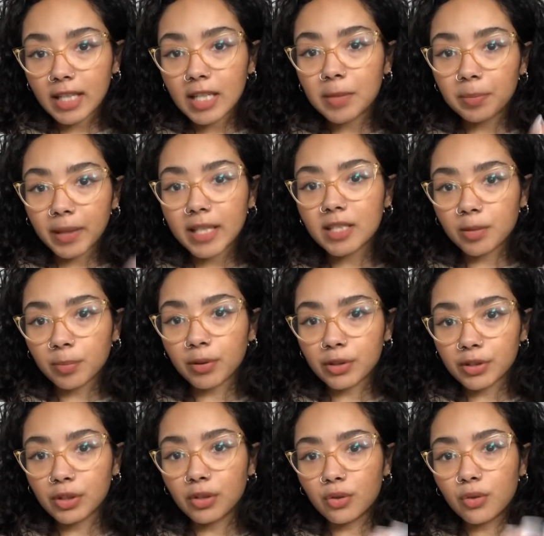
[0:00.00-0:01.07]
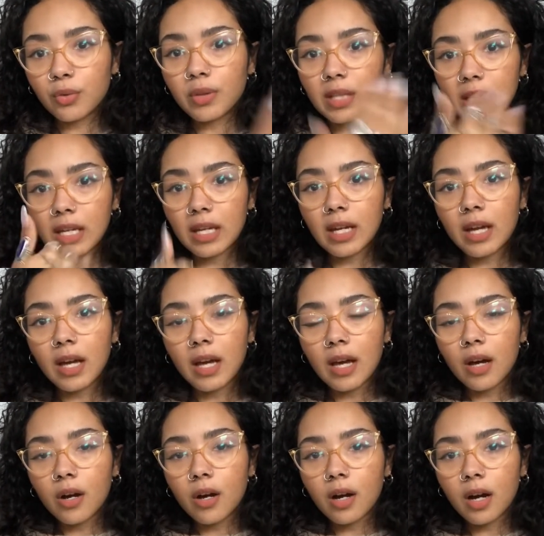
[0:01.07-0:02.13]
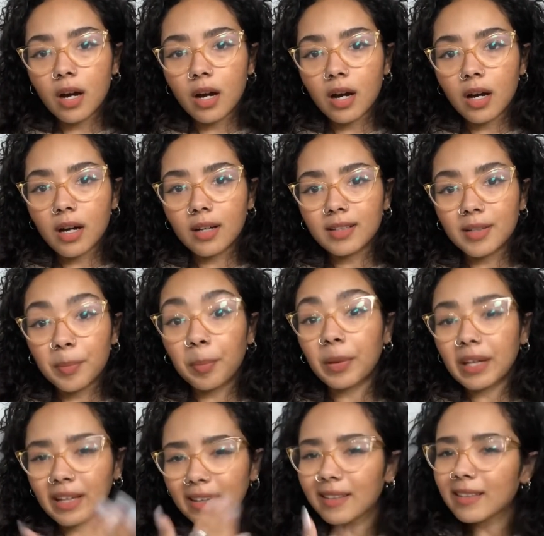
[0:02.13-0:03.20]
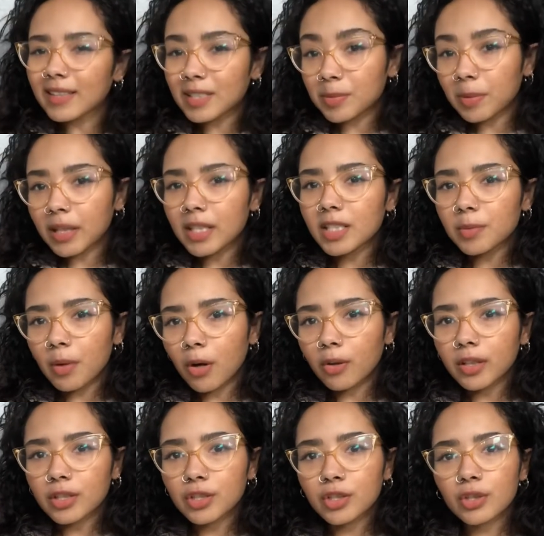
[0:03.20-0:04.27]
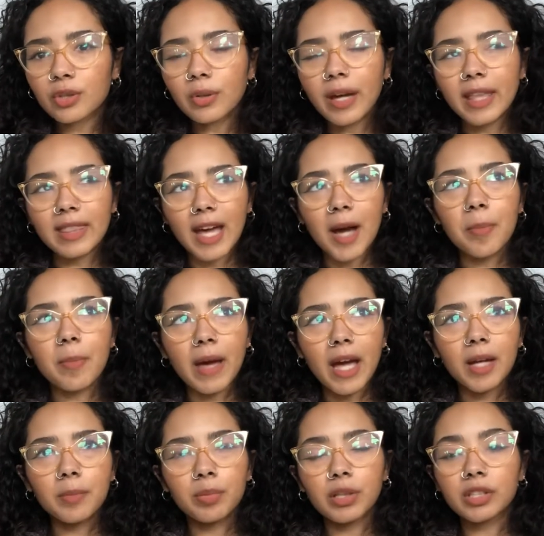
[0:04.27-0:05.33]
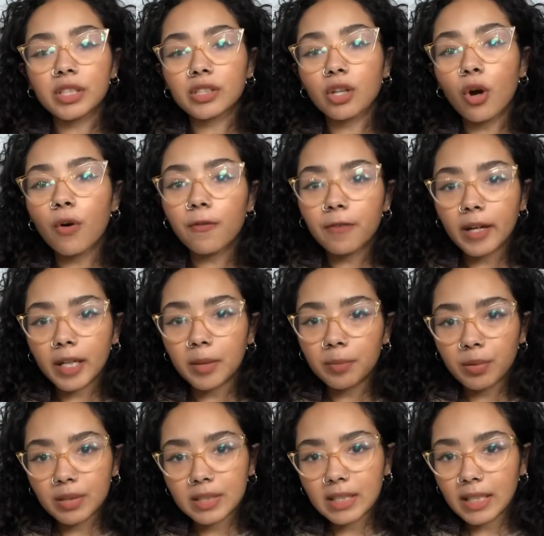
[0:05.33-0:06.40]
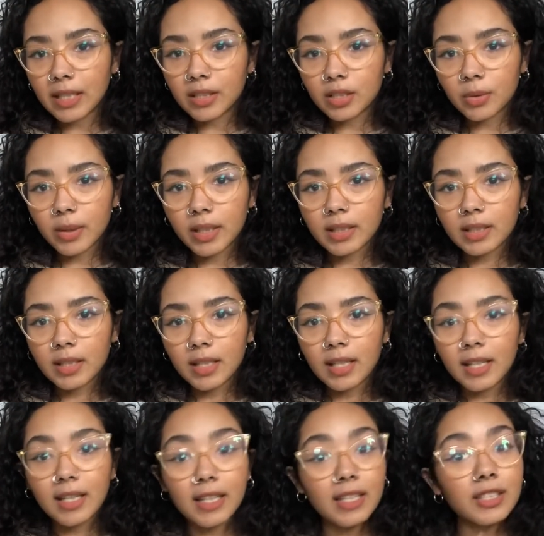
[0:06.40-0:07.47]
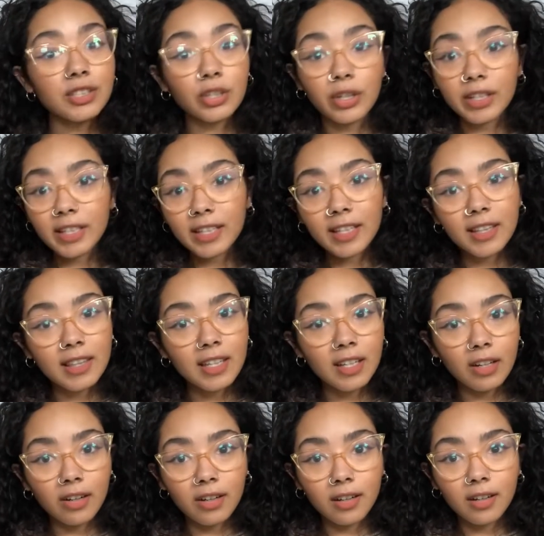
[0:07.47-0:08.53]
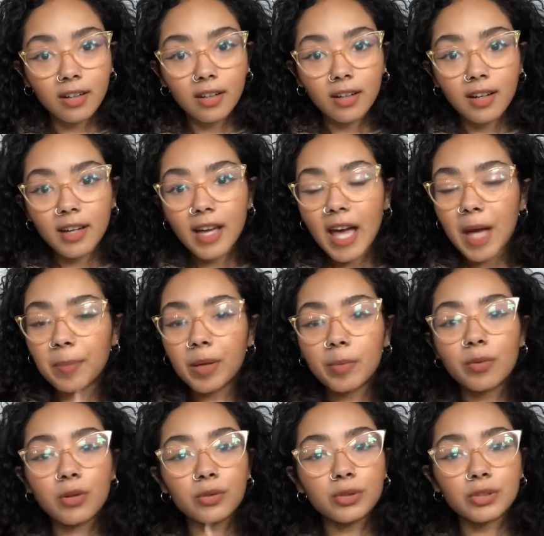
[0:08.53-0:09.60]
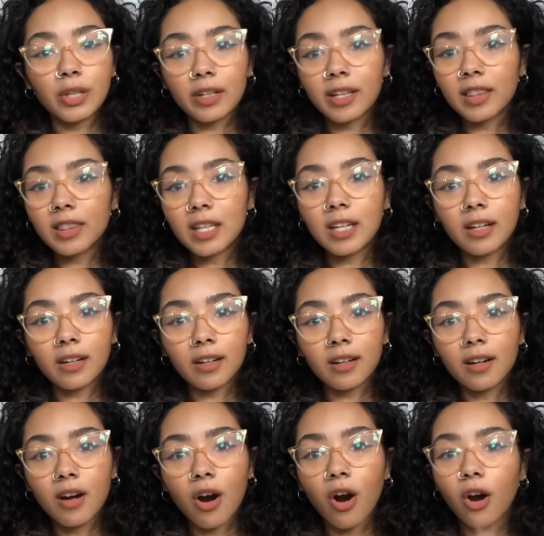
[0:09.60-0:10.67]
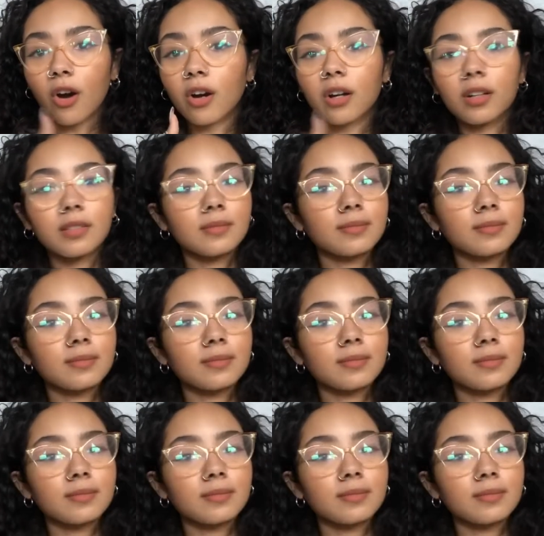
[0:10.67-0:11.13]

He plays the person who the being is being spoken to, and that man puts his whole fucking pussy into it. He started in theater, and people who start in theater are...